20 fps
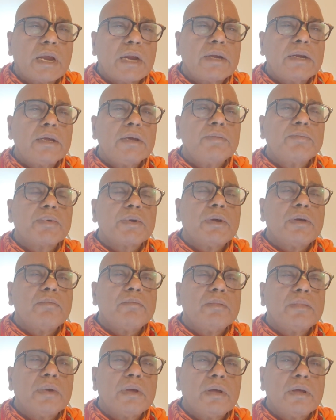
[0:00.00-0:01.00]
Starting
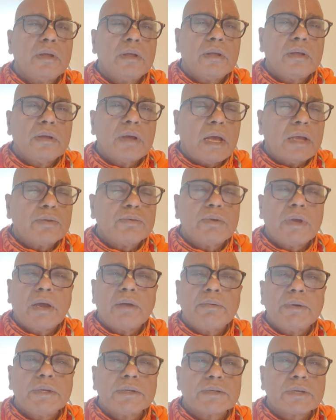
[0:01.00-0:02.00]
from, as we
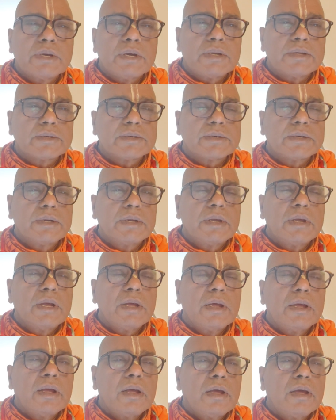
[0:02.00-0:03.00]
have discussed,
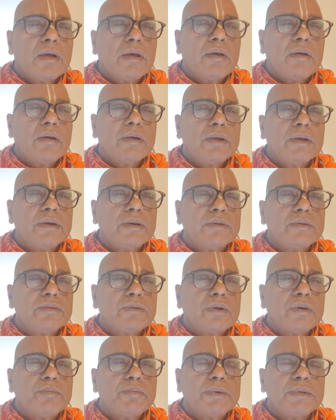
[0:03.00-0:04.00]

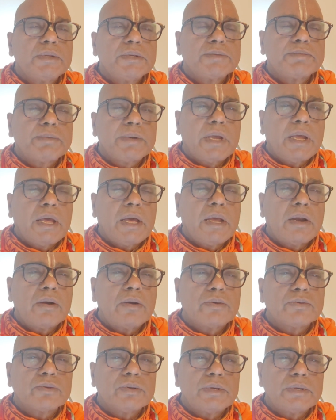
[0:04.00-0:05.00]
in Draupadi's prayer
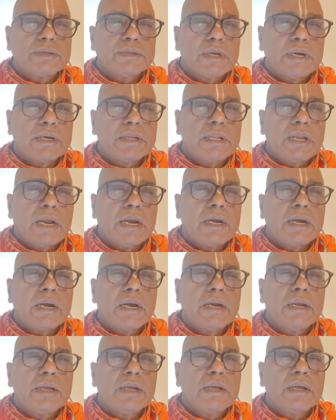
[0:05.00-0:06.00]
also he said that
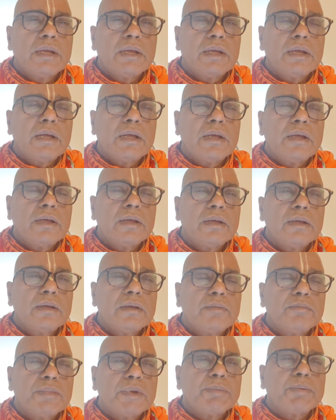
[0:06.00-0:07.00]

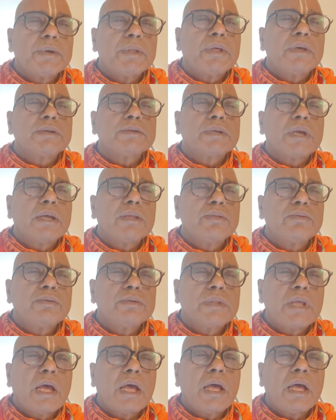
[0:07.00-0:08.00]
Vipada
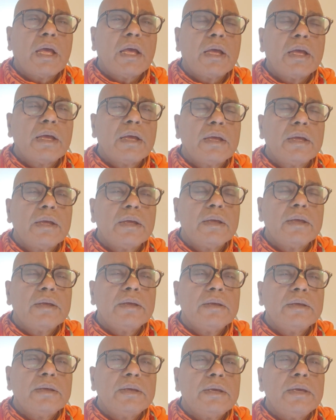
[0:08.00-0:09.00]
Santudha,
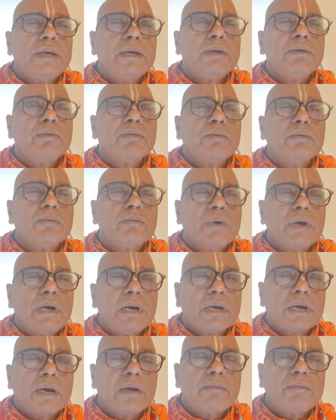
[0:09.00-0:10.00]
he
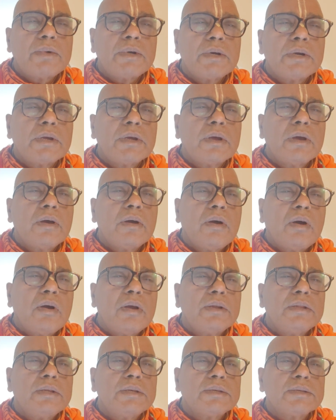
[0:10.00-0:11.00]
welcomed
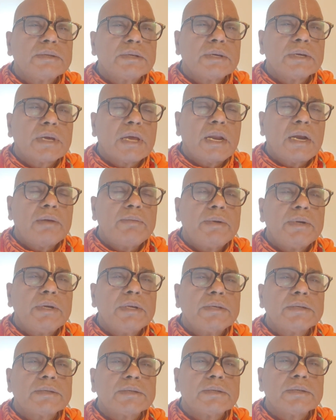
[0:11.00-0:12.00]
all these
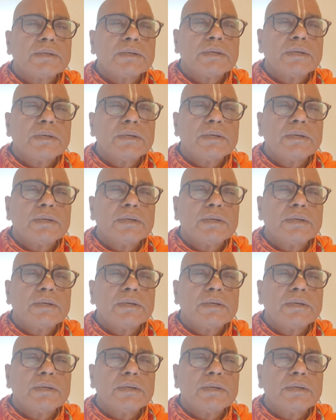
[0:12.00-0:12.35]
calamities.